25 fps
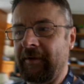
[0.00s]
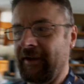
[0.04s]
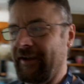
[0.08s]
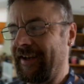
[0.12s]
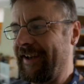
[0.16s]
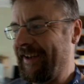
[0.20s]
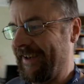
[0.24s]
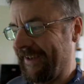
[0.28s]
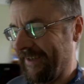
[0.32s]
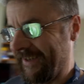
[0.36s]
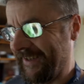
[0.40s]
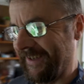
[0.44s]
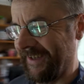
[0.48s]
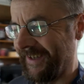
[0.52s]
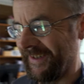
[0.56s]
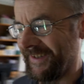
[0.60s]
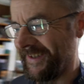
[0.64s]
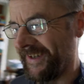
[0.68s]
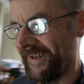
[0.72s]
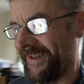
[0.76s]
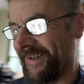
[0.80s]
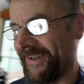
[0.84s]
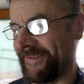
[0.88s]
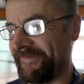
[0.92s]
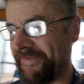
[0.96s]

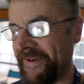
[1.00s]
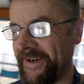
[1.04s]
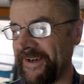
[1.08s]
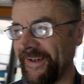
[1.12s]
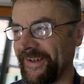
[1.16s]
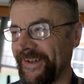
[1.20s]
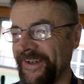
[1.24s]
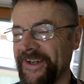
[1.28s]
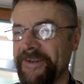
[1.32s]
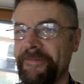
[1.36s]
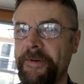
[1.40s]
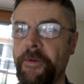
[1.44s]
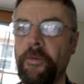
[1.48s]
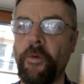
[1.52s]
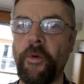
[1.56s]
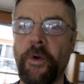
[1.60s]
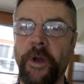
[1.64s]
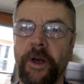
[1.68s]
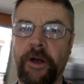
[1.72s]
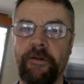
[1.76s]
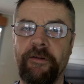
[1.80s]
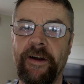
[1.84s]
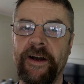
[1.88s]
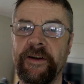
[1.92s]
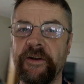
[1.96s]
going to be
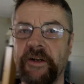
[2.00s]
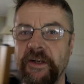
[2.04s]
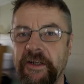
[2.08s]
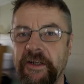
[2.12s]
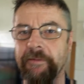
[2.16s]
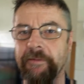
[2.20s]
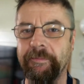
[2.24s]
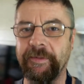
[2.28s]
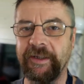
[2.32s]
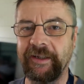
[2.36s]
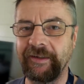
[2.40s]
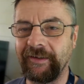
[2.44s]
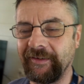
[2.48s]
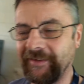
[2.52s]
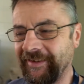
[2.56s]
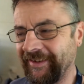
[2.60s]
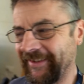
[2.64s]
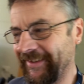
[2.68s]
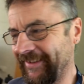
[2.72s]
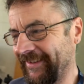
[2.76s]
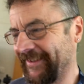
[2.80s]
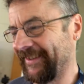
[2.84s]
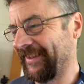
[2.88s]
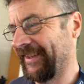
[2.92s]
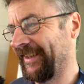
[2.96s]
walking around bit
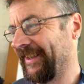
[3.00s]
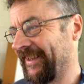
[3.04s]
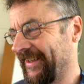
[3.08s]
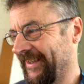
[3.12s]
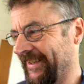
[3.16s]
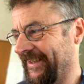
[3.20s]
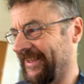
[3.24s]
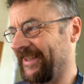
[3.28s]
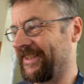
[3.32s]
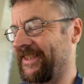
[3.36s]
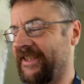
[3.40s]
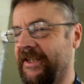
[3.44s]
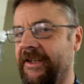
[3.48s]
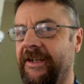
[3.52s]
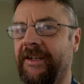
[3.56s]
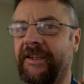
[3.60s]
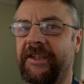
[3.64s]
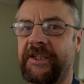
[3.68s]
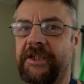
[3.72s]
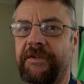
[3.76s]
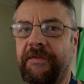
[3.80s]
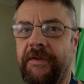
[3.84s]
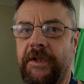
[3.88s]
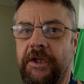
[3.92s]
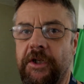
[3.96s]
at the start of
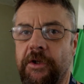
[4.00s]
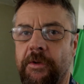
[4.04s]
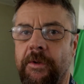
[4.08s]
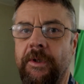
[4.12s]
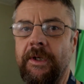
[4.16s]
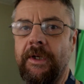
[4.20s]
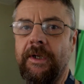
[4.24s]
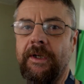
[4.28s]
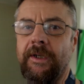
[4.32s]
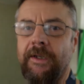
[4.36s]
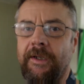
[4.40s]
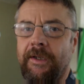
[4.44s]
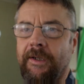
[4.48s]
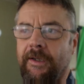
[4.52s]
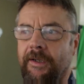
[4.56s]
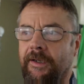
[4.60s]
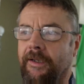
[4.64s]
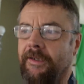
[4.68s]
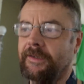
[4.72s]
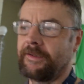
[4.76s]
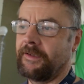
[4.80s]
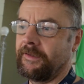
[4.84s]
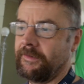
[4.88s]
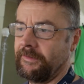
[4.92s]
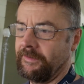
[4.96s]
this video.
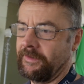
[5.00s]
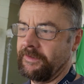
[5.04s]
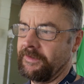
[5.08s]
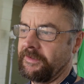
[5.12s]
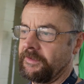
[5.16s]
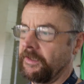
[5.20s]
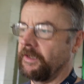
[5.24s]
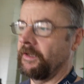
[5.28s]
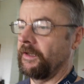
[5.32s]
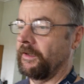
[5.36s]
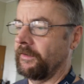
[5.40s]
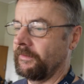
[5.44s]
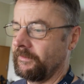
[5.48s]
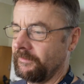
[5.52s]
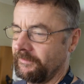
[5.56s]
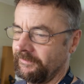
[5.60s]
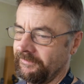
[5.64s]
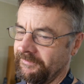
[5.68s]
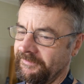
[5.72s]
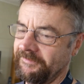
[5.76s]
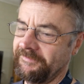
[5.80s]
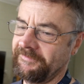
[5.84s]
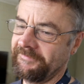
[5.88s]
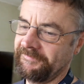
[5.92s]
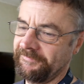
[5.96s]
It's
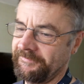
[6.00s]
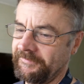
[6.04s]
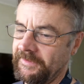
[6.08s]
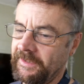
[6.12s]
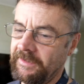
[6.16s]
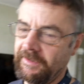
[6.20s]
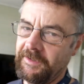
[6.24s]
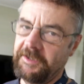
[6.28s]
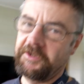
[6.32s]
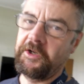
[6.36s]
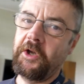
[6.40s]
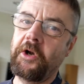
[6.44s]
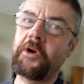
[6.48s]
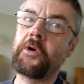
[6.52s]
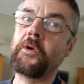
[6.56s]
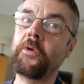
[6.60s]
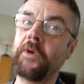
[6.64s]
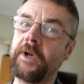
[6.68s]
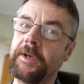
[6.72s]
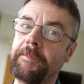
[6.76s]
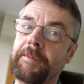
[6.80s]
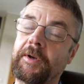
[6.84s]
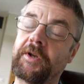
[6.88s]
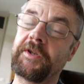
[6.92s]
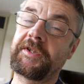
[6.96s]
not
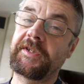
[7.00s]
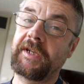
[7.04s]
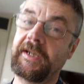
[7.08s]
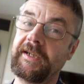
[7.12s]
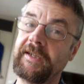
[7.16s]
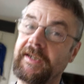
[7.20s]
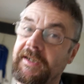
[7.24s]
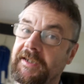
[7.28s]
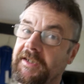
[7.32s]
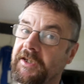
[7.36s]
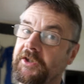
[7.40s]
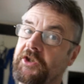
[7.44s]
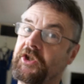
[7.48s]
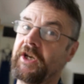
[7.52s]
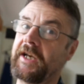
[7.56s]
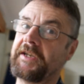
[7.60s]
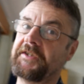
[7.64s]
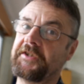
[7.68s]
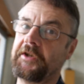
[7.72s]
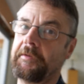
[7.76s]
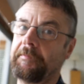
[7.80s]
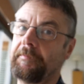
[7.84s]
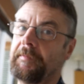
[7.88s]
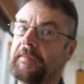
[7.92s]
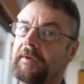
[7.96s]
only because I need to
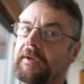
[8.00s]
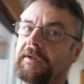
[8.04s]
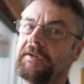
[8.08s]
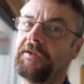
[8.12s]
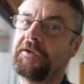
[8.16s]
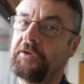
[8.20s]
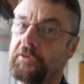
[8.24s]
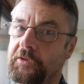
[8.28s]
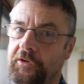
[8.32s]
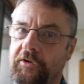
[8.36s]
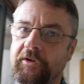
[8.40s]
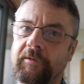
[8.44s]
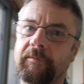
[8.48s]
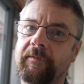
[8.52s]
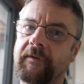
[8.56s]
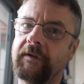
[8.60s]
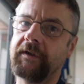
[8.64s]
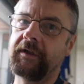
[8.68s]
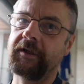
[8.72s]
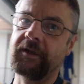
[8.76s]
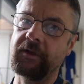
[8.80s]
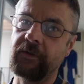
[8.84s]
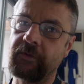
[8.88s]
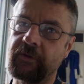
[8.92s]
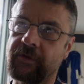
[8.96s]
jazz up my YouTube
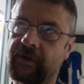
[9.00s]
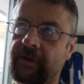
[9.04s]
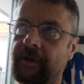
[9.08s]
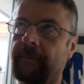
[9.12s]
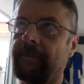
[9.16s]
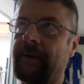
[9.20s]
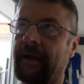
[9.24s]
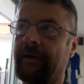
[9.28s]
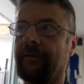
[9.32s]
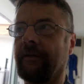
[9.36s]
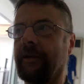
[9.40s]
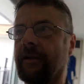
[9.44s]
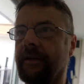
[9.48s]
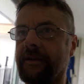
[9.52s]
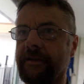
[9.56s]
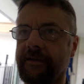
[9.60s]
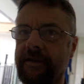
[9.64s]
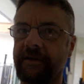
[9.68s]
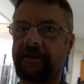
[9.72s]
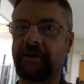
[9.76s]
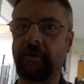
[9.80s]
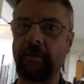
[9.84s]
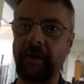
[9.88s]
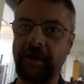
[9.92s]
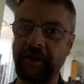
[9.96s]
videos, and apparently this
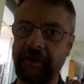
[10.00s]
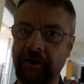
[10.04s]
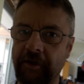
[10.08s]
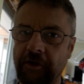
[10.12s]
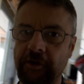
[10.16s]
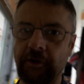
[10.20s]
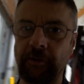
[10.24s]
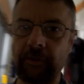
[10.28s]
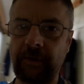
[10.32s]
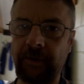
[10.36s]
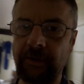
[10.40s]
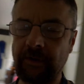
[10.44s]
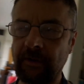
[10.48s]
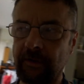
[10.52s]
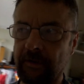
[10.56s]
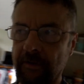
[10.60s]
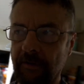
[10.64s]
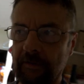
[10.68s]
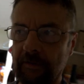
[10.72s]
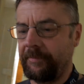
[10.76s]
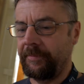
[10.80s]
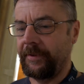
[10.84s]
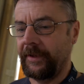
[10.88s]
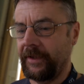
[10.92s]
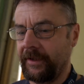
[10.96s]
is the way to do it,
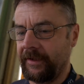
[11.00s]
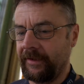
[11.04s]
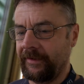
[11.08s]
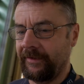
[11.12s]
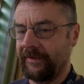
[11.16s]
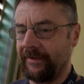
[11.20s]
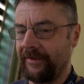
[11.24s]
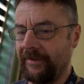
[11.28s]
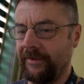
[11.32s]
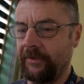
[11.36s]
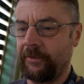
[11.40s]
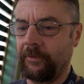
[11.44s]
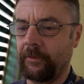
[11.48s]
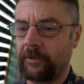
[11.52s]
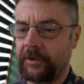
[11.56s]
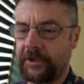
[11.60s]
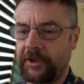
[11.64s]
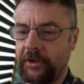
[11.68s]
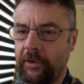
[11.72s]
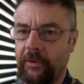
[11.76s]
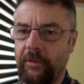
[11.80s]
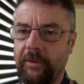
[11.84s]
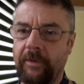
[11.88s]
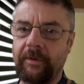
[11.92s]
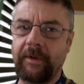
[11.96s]
but
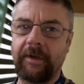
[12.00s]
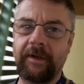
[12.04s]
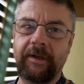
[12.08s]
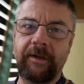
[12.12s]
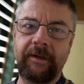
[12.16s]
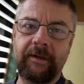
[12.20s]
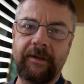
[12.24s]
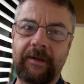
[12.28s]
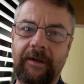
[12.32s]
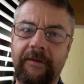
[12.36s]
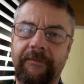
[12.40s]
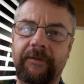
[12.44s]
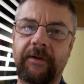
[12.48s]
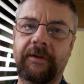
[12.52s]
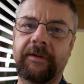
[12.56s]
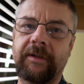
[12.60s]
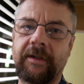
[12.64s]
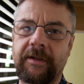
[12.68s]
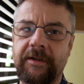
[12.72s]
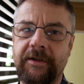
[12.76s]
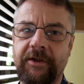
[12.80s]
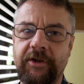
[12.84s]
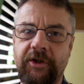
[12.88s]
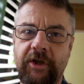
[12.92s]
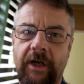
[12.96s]
also I've got
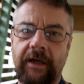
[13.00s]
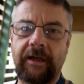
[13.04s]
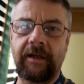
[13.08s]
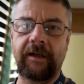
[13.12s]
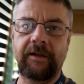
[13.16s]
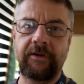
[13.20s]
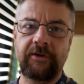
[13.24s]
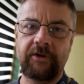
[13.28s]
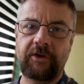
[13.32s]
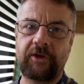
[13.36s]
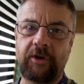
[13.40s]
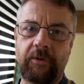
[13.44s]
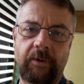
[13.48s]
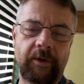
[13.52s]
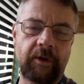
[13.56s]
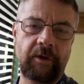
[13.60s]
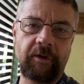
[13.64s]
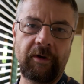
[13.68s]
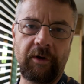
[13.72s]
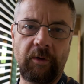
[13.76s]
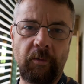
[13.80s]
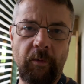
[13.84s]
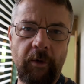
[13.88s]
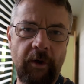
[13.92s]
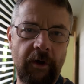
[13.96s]
this challenge going
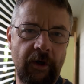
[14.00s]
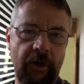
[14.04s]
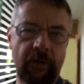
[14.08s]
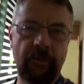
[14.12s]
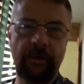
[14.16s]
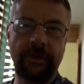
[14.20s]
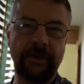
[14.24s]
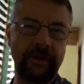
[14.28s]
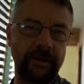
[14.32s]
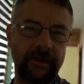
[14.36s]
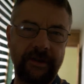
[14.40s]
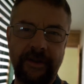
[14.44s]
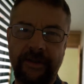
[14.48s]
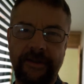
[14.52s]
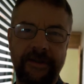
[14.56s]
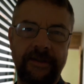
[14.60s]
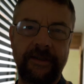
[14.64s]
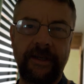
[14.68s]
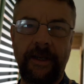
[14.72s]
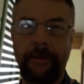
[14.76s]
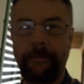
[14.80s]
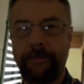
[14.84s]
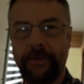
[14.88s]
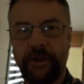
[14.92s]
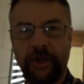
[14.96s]
on at work, which is a
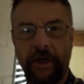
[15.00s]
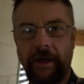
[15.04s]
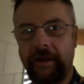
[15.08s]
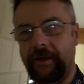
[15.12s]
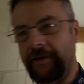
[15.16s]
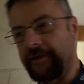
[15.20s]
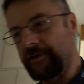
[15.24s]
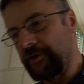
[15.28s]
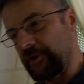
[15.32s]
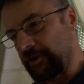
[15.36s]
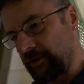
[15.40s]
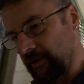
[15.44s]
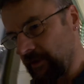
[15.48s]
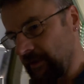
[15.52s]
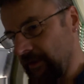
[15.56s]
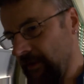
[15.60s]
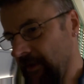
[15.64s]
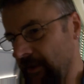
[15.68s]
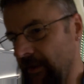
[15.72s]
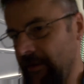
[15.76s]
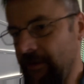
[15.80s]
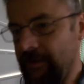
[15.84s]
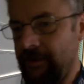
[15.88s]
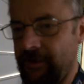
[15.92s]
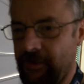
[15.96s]
step challenge.
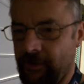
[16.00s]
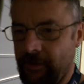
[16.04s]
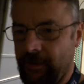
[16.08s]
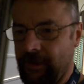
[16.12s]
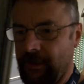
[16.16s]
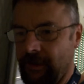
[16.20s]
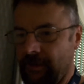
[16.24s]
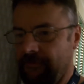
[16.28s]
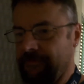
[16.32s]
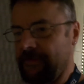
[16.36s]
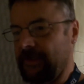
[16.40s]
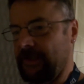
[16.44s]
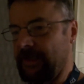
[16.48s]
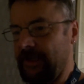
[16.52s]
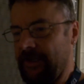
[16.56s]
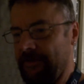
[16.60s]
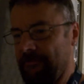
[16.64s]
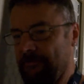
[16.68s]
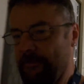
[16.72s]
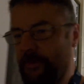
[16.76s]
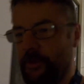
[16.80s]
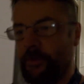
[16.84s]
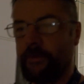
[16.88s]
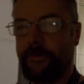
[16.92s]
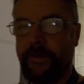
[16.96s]
So I have to
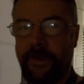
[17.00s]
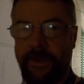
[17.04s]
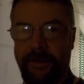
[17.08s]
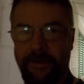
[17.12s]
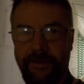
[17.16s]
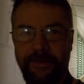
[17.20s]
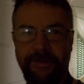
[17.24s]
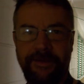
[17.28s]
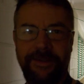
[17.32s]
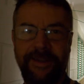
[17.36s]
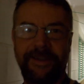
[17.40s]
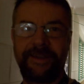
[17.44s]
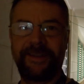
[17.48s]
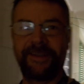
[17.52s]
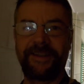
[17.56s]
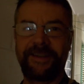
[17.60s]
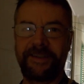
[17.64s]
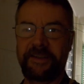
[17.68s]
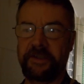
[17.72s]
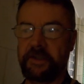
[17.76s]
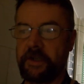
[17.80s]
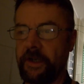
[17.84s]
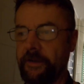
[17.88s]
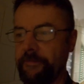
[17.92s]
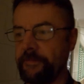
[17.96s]
keep moving, taking
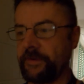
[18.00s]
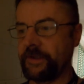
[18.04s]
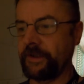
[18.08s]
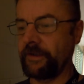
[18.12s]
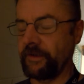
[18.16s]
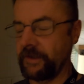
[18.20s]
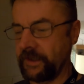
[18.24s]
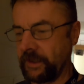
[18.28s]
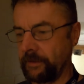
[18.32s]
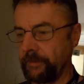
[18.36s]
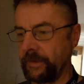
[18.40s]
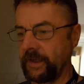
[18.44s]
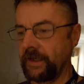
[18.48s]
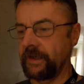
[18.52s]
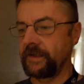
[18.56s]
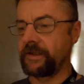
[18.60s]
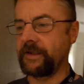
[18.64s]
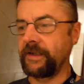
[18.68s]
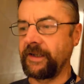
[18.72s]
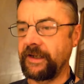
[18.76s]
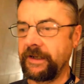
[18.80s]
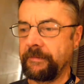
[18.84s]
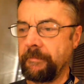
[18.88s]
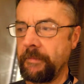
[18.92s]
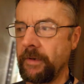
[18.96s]
steps, because I'm in a
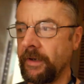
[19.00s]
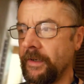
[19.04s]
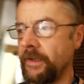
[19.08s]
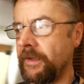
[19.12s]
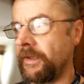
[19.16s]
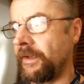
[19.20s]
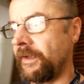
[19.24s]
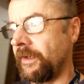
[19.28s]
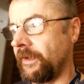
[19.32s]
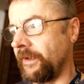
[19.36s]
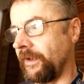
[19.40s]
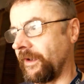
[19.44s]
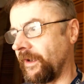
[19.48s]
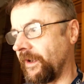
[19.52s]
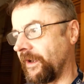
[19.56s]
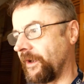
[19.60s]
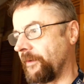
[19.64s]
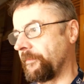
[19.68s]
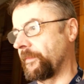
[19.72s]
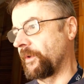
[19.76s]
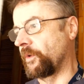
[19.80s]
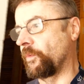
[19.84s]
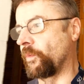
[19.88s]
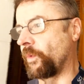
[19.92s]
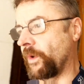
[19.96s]
team
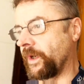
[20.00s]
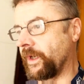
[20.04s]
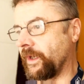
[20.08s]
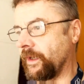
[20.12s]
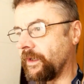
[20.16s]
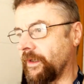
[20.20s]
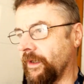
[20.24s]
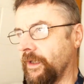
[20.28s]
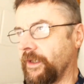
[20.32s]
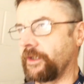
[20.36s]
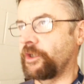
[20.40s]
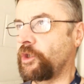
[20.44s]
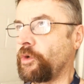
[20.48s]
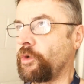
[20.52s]
and we're like